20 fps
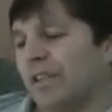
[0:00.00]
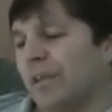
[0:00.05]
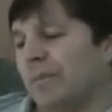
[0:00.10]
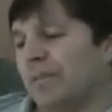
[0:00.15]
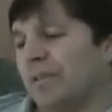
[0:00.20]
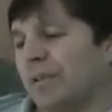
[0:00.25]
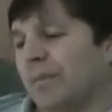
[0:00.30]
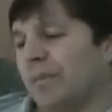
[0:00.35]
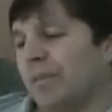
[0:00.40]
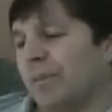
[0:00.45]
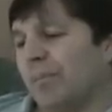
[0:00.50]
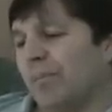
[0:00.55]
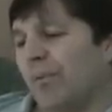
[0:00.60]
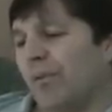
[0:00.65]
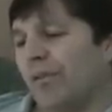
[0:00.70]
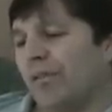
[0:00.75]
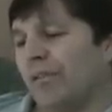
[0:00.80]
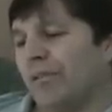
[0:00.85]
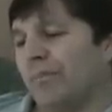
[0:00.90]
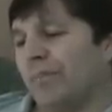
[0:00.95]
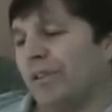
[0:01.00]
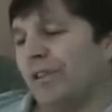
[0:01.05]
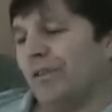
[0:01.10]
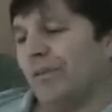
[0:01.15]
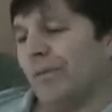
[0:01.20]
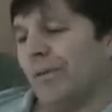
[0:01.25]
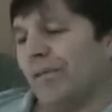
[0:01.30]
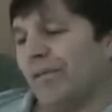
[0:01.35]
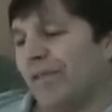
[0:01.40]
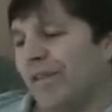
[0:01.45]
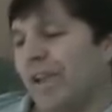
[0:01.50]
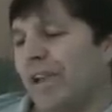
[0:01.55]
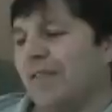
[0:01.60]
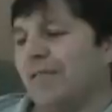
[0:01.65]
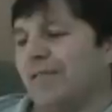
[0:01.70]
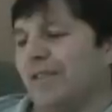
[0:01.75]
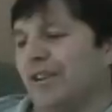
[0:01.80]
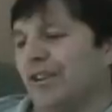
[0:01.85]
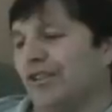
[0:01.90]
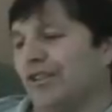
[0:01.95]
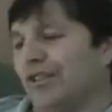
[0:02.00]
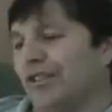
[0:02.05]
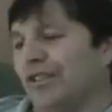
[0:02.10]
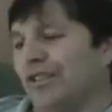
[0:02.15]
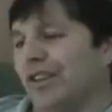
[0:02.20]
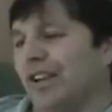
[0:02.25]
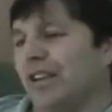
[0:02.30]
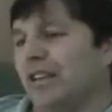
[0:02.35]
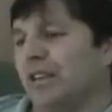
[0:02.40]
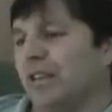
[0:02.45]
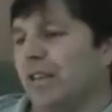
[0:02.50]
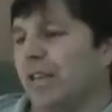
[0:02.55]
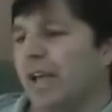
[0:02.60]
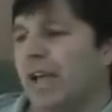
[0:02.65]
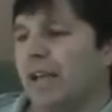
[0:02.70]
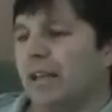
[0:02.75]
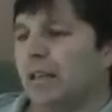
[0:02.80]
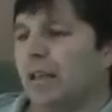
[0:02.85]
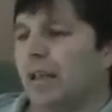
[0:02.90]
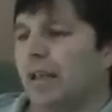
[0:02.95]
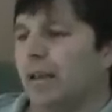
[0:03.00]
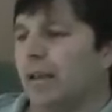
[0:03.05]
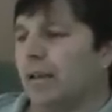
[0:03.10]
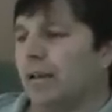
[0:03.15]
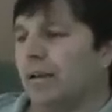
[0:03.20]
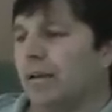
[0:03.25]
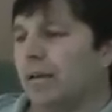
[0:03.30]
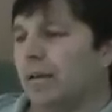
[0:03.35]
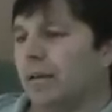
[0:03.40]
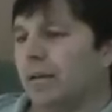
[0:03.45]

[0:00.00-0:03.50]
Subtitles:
time somebody pointed me to a fan fiction site that had like